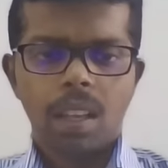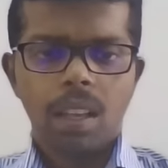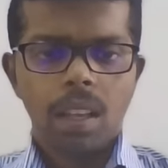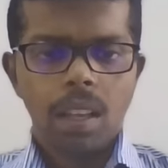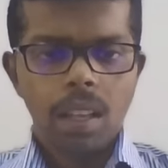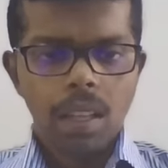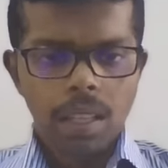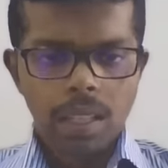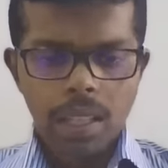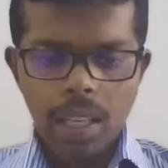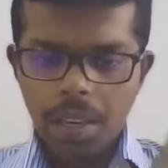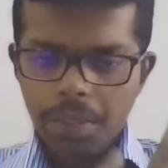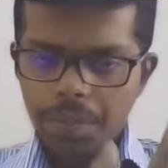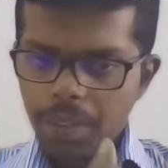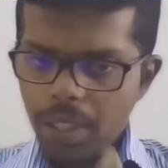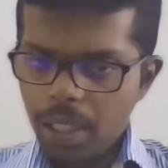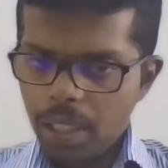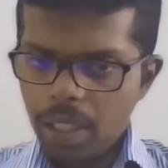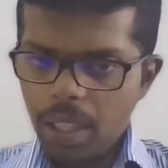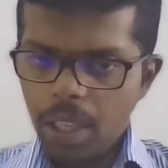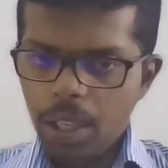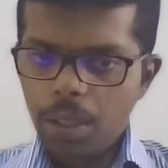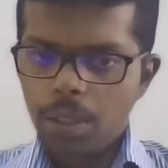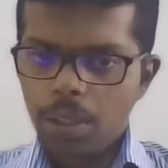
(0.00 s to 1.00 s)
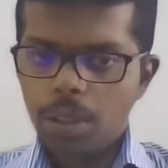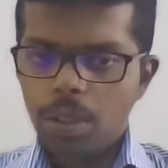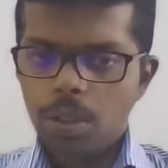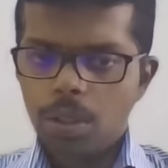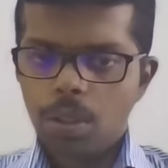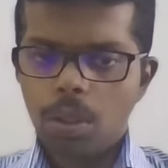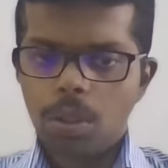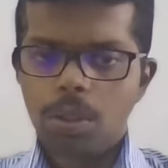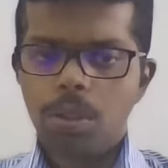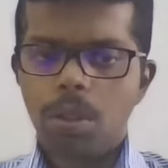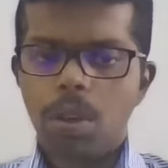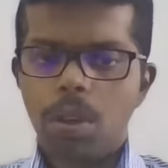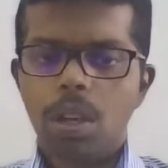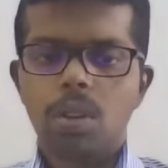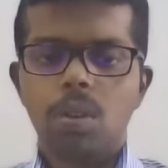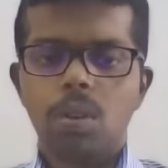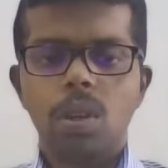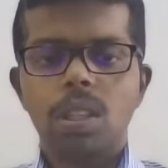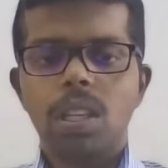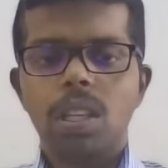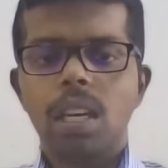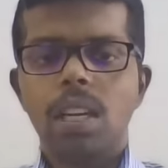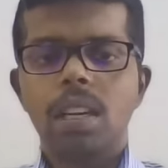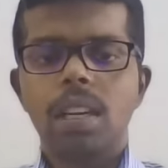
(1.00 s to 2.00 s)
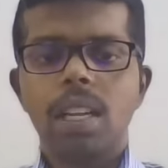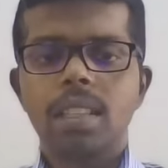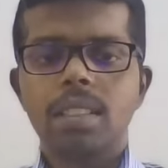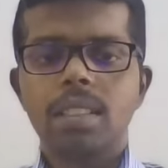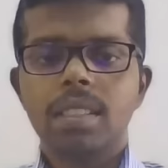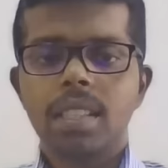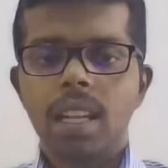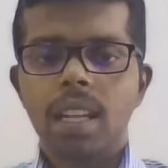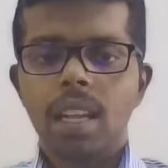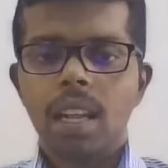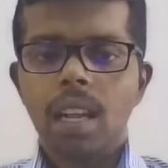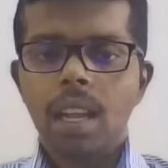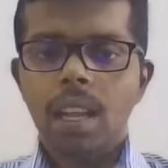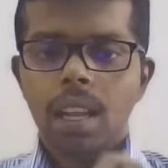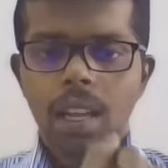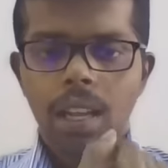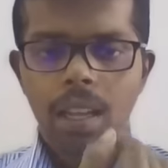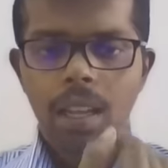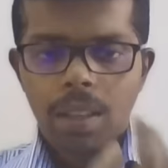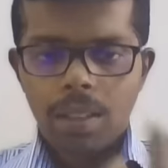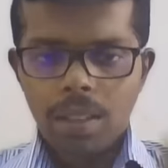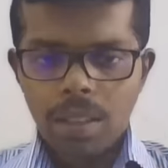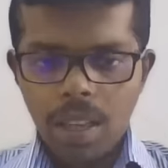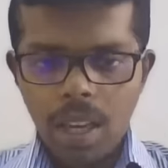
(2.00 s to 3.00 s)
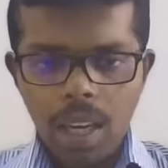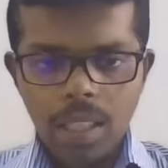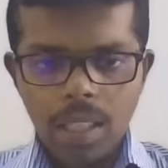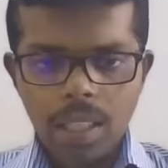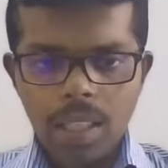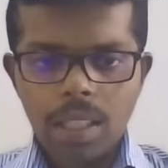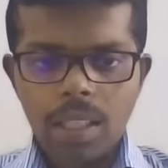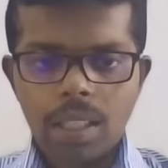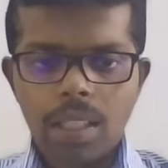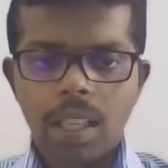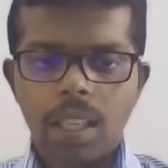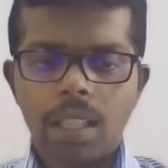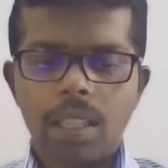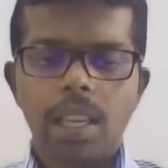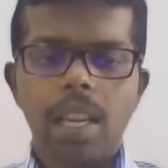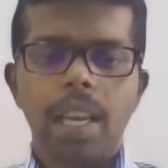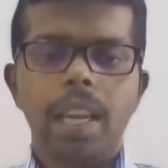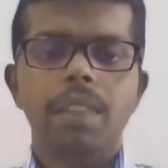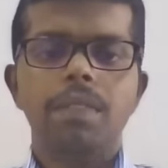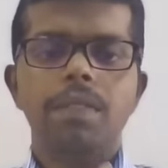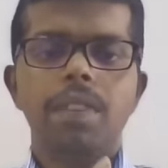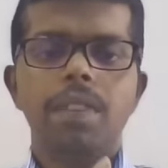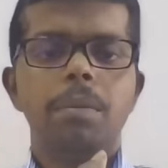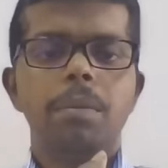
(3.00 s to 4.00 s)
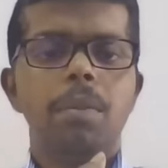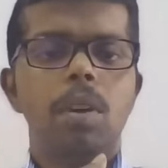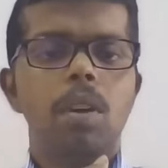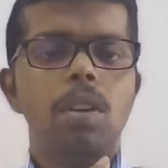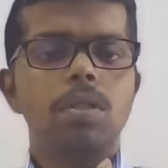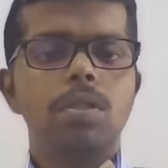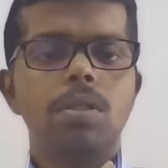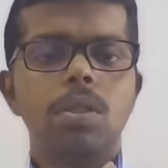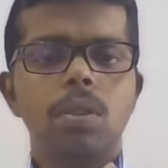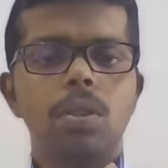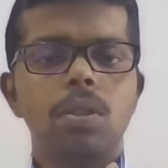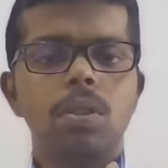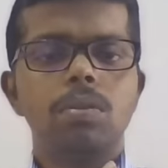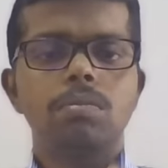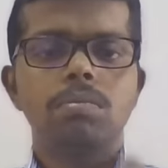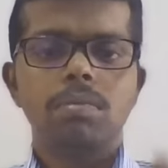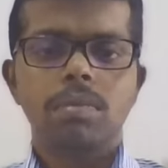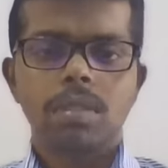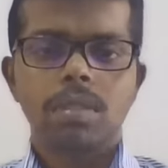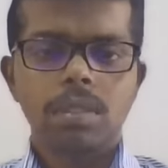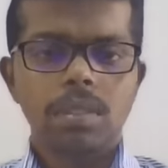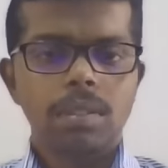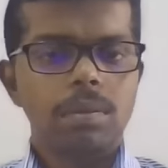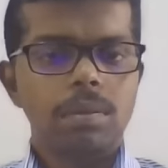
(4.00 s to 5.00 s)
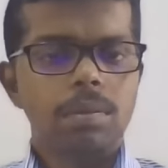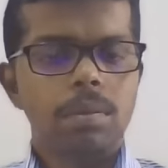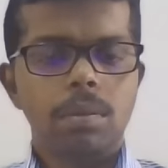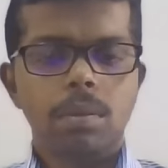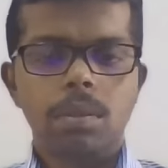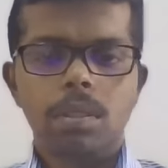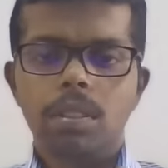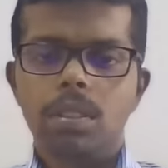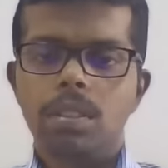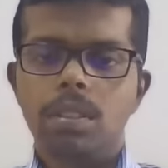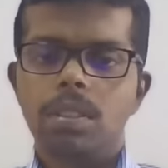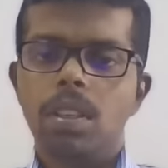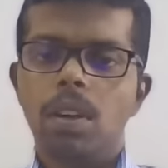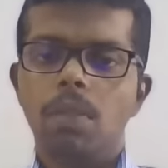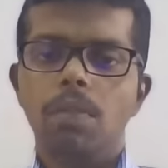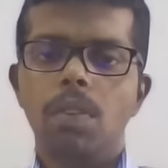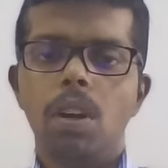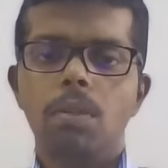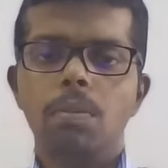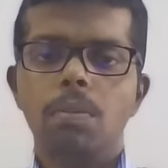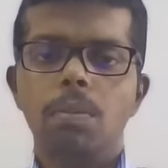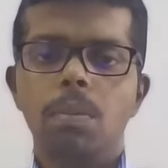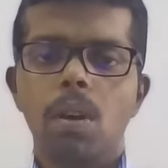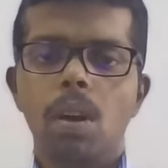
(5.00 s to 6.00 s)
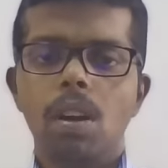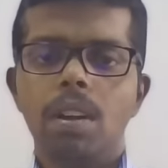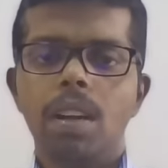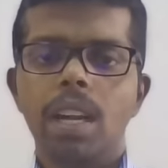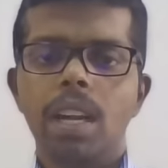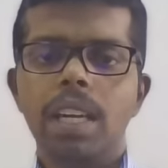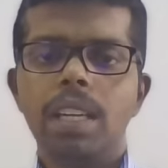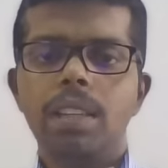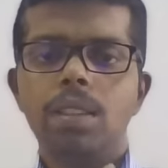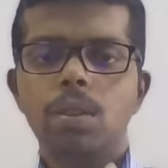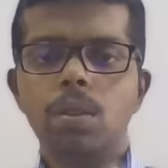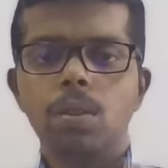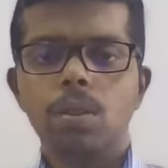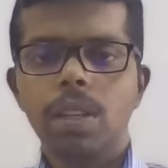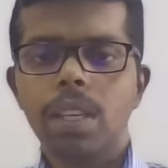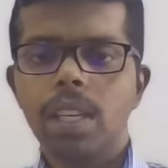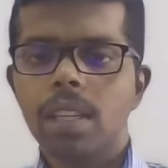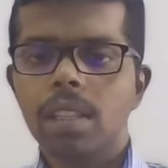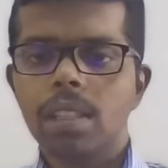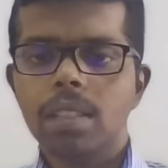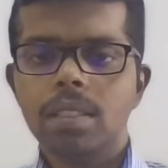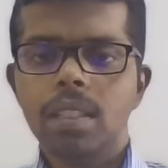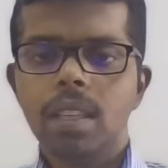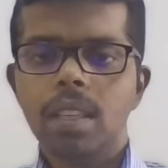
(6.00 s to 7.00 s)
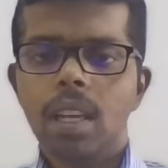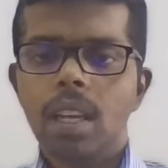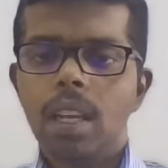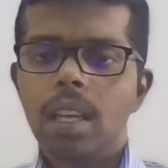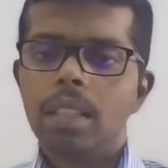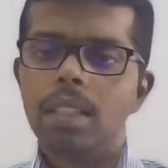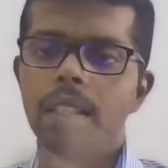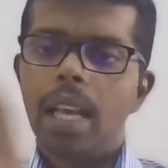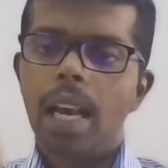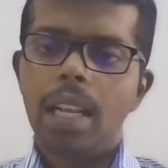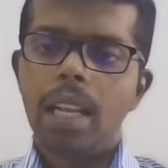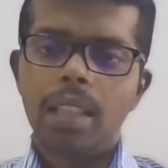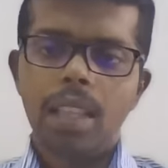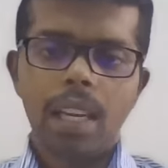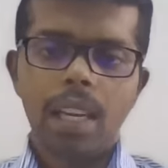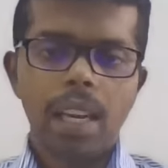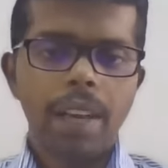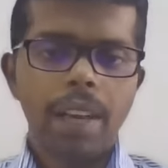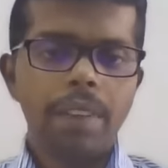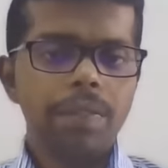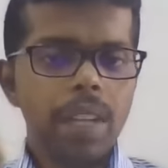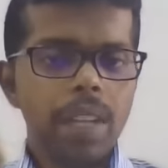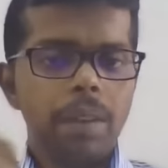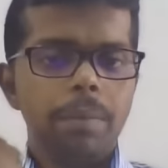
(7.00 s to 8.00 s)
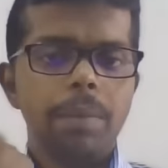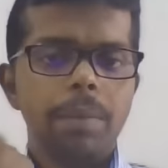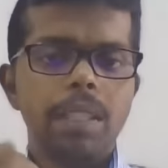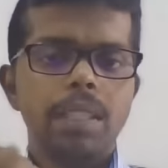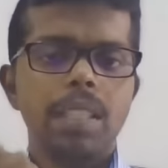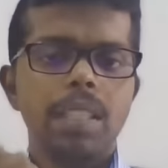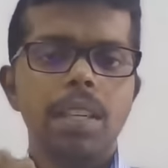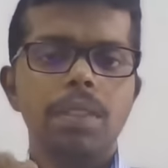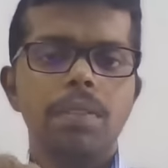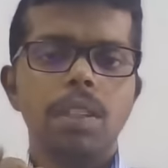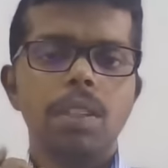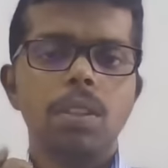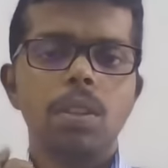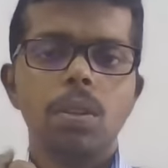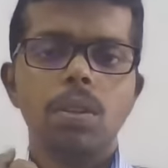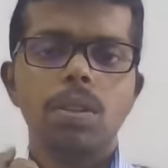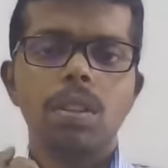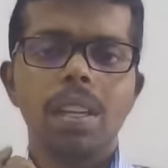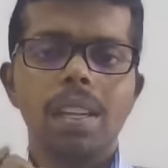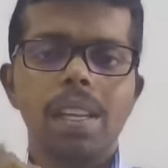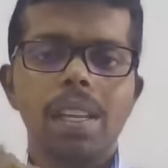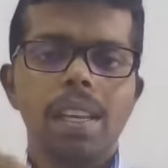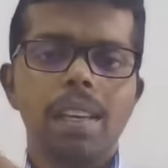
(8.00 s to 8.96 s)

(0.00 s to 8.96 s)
Definitely those who are quoted less, and the lifetime also somewhat moderate, 2 years. That the lifetime is even though 3 years,